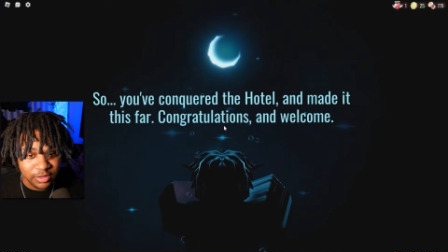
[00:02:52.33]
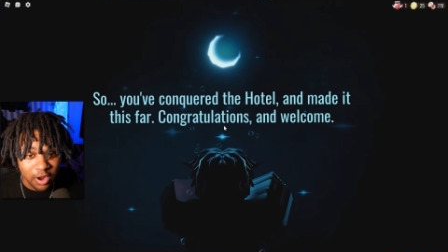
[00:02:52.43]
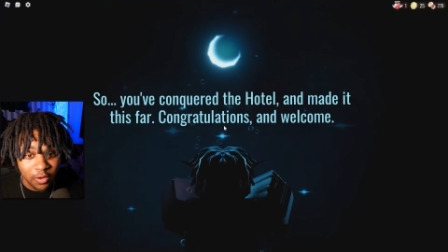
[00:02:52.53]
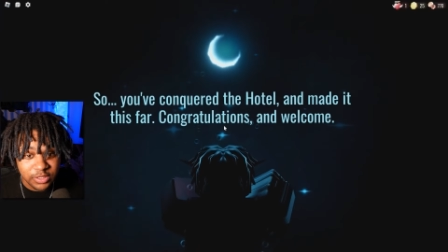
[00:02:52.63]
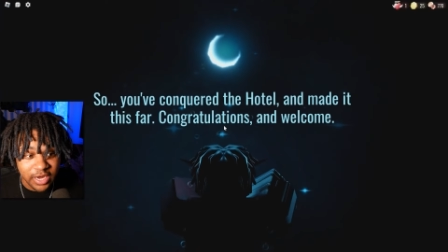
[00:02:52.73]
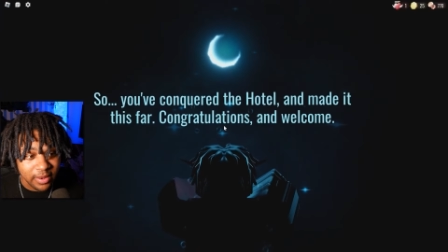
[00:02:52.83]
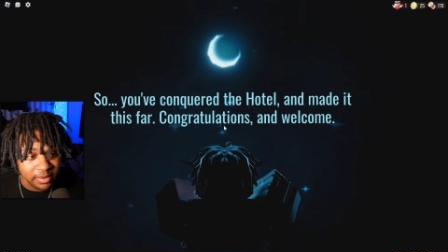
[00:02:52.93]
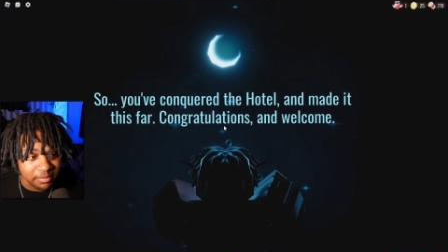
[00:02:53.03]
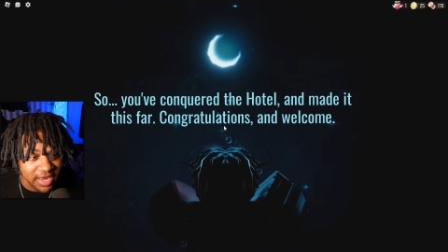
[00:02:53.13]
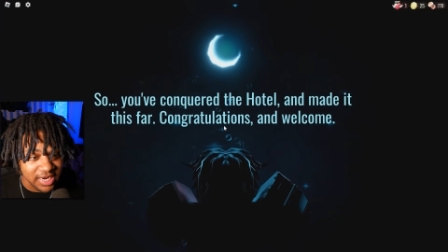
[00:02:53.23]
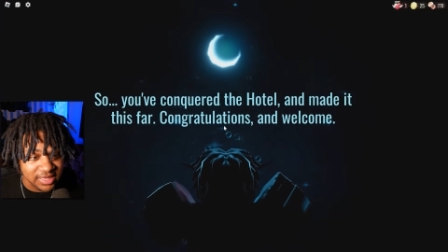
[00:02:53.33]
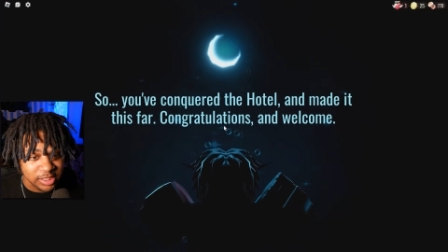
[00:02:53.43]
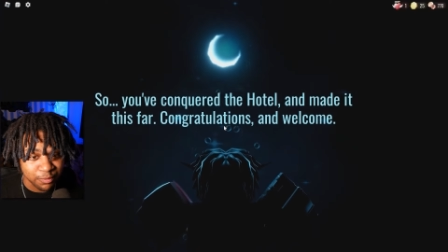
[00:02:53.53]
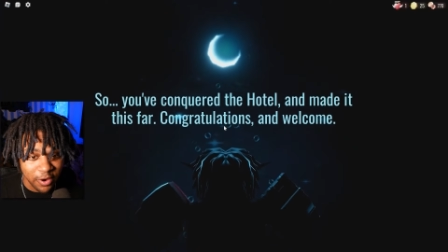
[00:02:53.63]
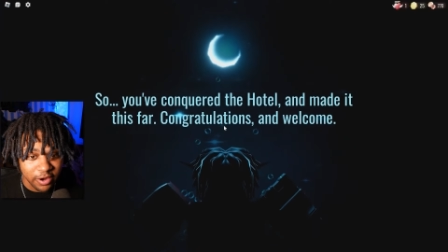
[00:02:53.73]
hotel and made it this
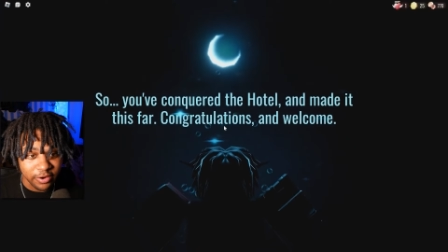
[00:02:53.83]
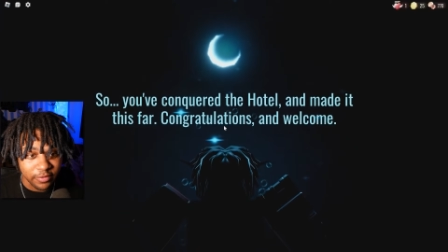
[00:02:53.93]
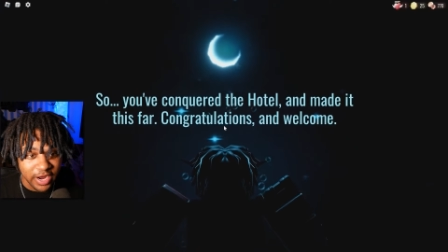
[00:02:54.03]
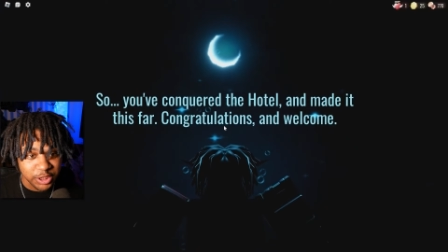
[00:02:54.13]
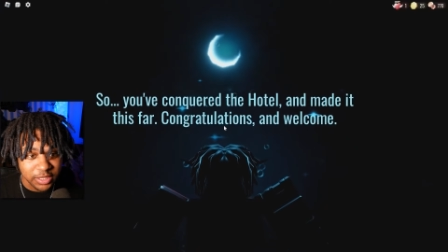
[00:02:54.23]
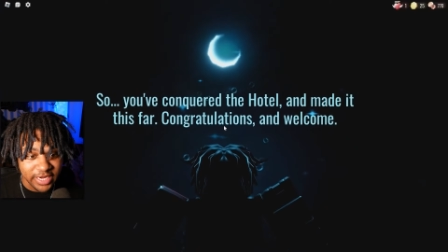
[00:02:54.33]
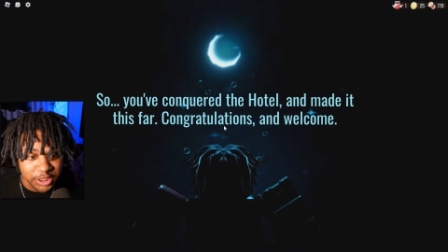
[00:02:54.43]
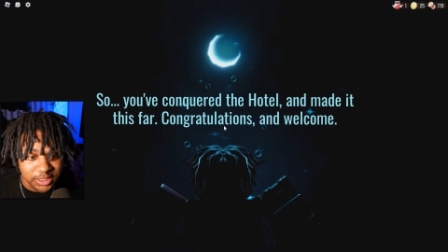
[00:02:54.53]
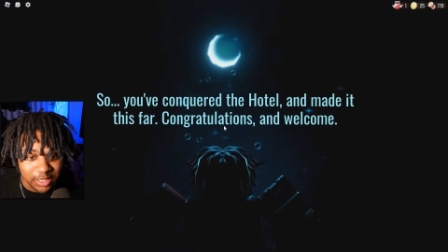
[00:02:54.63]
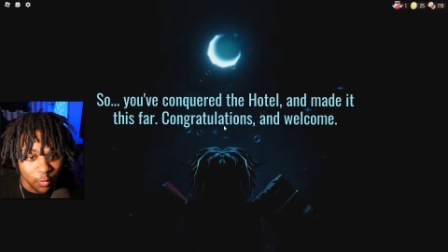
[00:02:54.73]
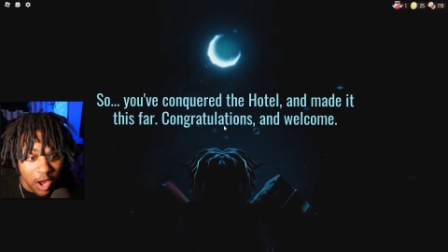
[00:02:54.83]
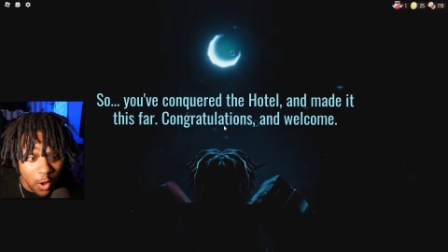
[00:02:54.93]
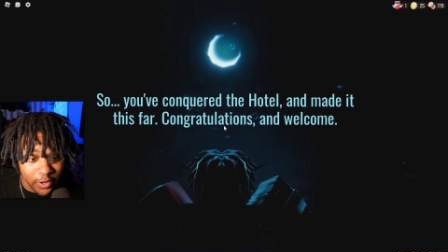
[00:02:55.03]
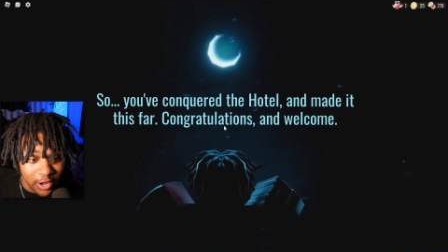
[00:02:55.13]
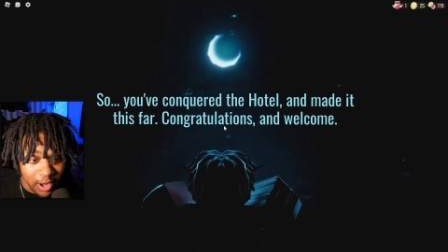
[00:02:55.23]
far. Congratulations and
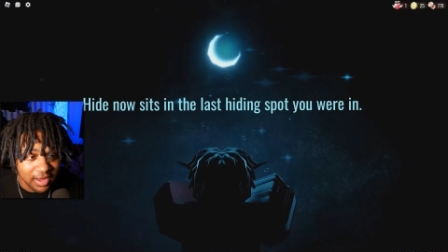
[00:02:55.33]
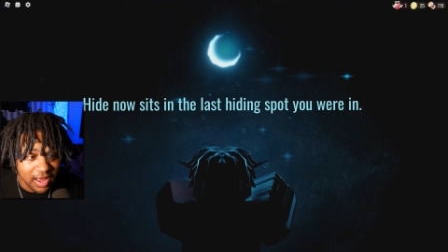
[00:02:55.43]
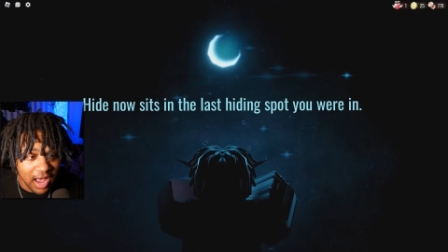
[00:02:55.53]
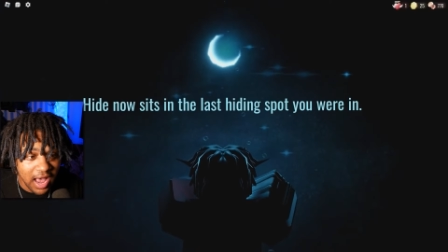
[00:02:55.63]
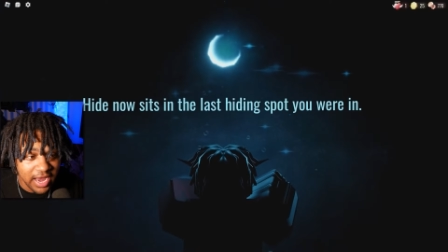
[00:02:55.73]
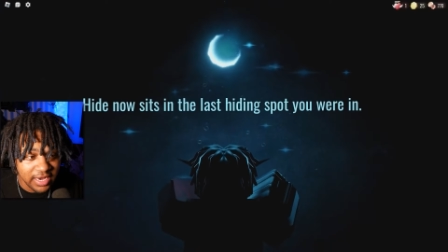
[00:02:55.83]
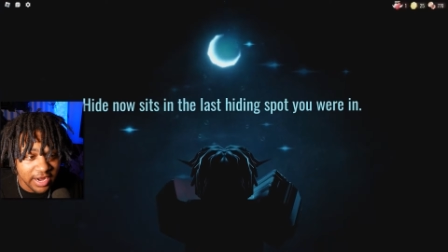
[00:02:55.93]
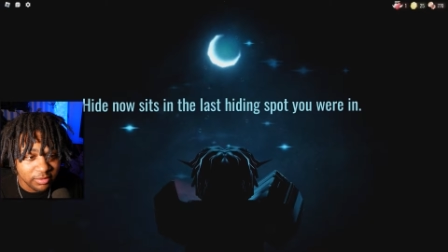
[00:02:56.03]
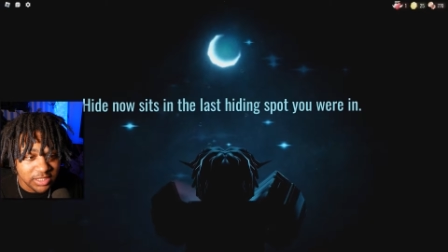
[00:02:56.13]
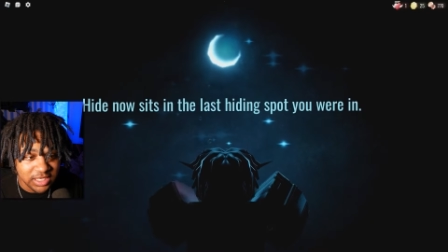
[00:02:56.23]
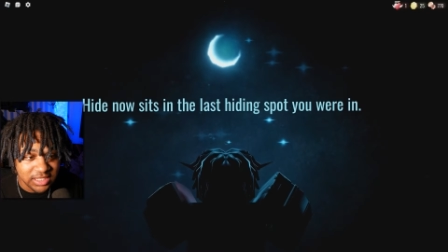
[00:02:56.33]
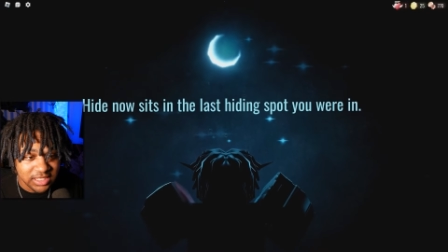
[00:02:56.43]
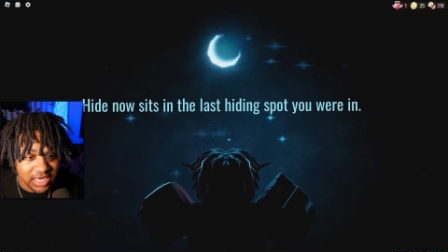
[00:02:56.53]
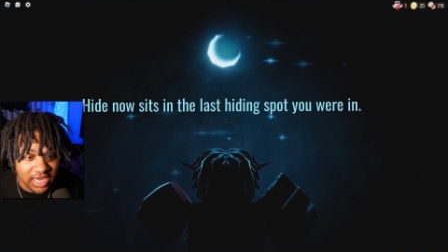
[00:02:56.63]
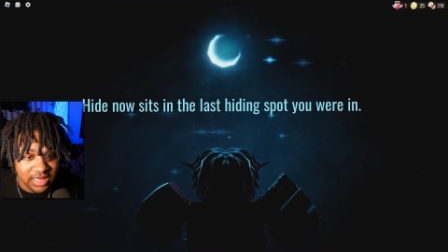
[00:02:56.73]
welcome. Hide now
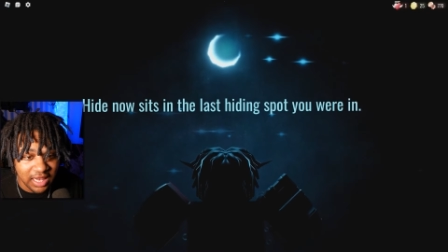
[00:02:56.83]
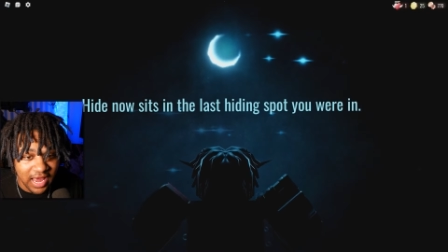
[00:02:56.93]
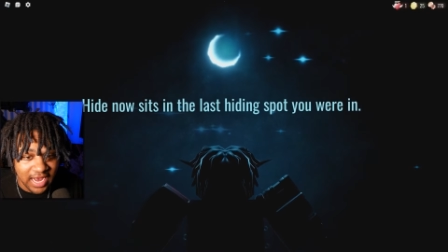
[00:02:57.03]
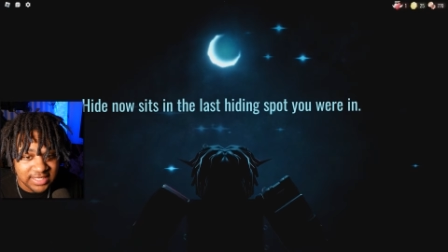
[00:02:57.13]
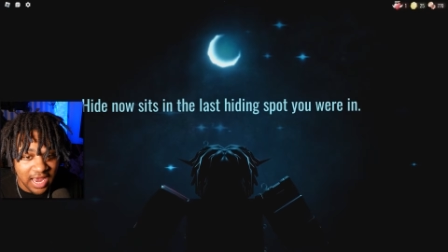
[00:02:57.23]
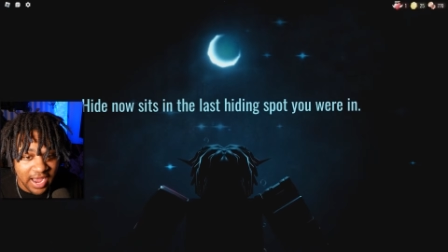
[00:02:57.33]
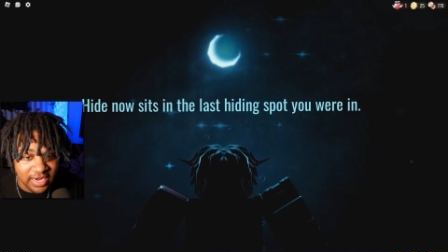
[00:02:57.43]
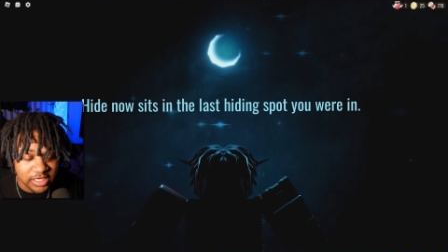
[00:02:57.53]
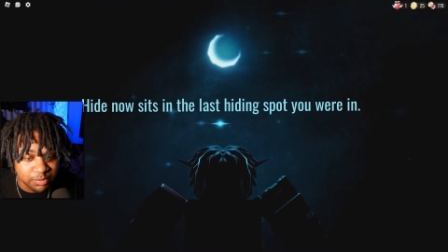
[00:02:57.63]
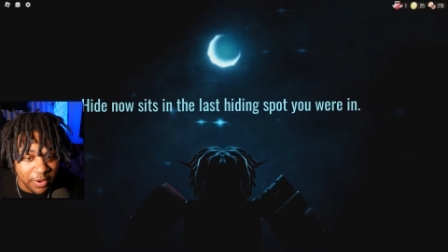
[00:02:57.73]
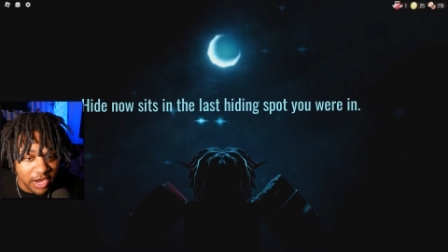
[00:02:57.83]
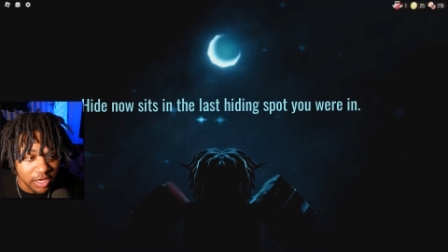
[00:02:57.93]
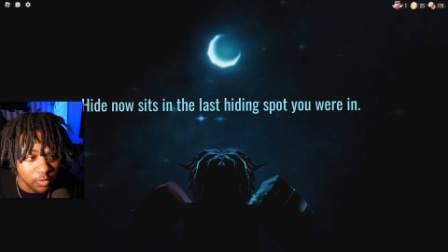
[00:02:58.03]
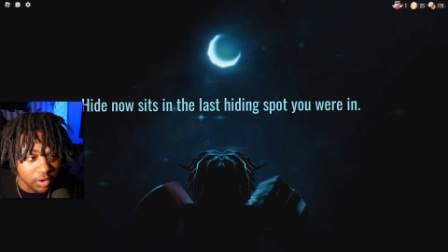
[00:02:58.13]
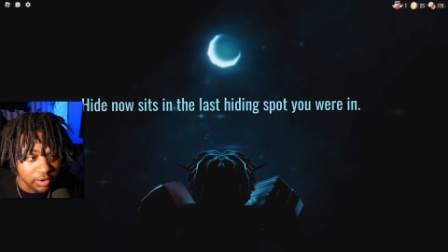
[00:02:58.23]
sits in the last hiding spot
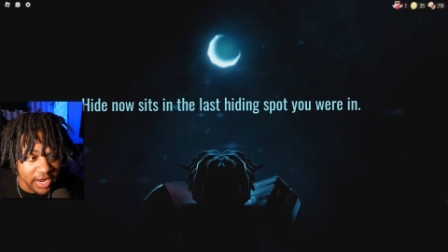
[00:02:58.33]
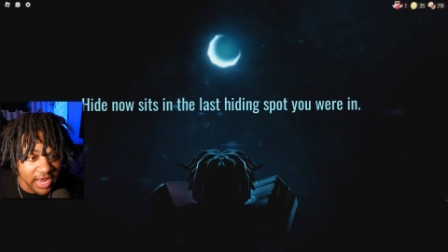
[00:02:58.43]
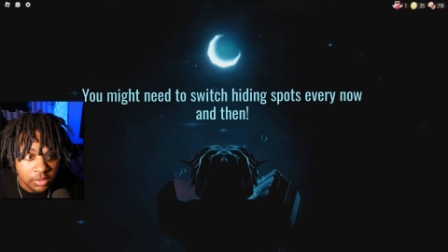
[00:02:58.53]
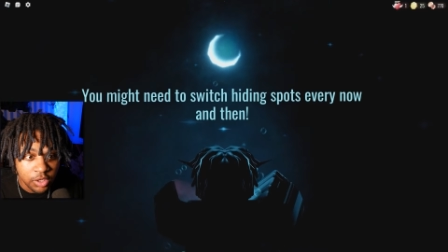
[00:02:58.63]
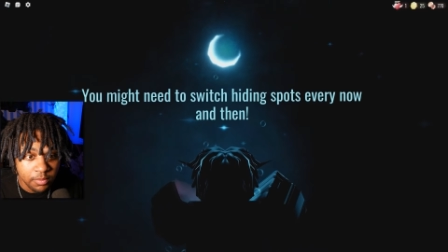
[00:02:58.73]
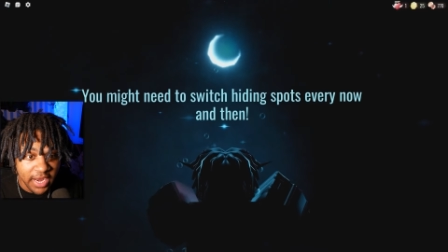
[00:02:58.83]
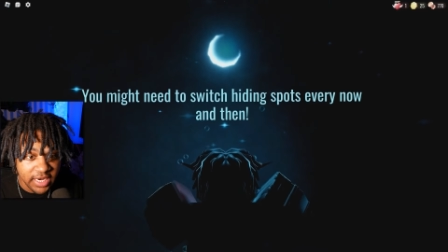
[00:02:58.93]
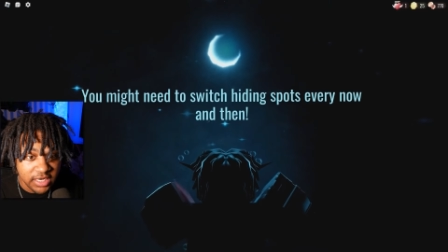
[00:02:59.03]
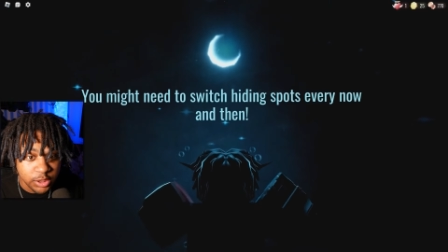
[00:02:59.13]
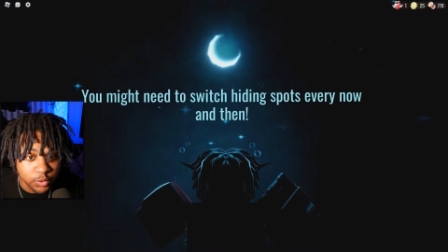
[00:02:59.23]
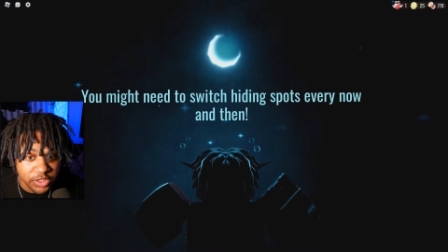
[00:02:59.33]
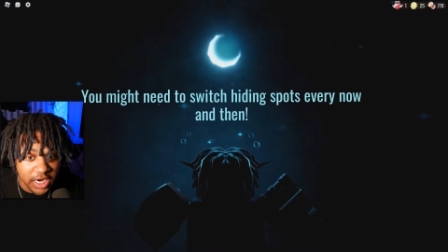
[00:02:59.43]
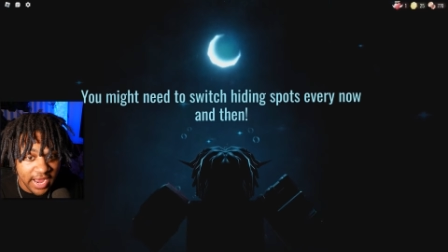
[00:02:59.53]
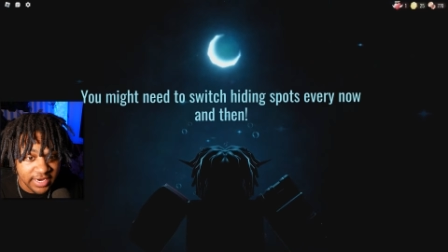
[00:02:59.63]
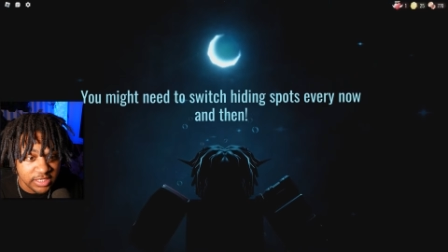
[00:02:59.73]
you were in. You might need to switch
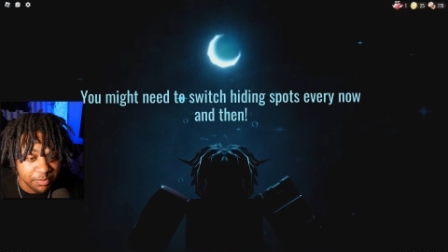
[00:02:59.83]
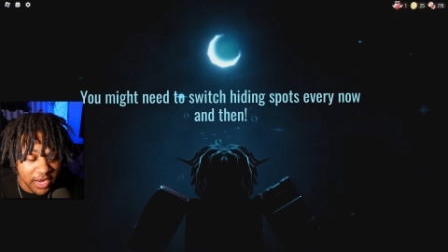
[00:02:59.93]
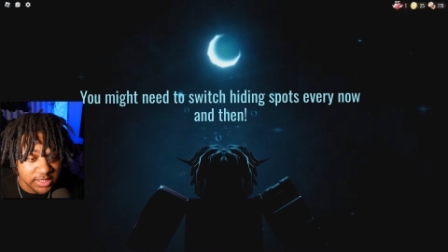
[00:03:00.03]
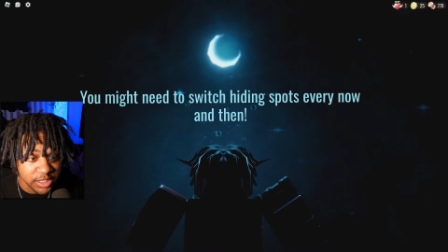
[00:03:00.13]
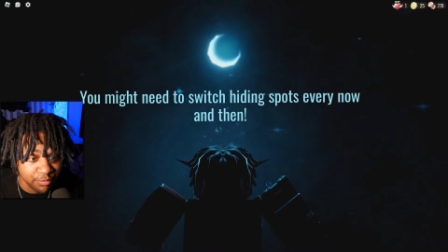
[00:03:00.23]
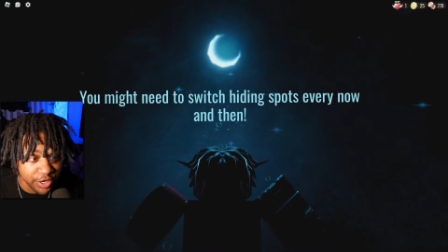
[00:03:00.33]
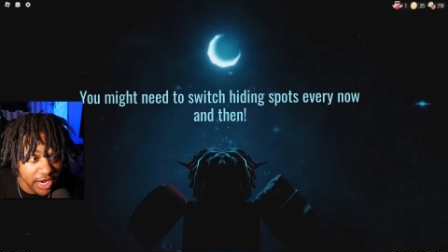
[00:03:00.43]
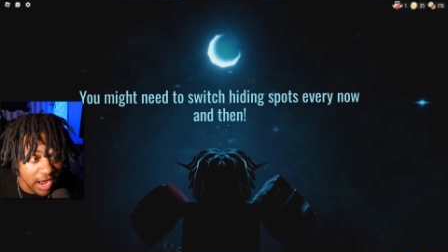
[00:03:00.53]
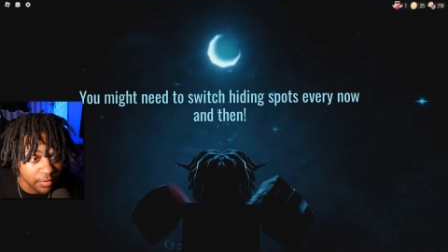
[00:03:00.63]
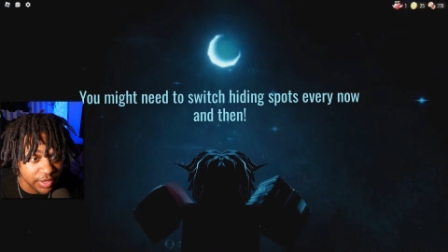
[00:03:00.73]
hiding spots every now and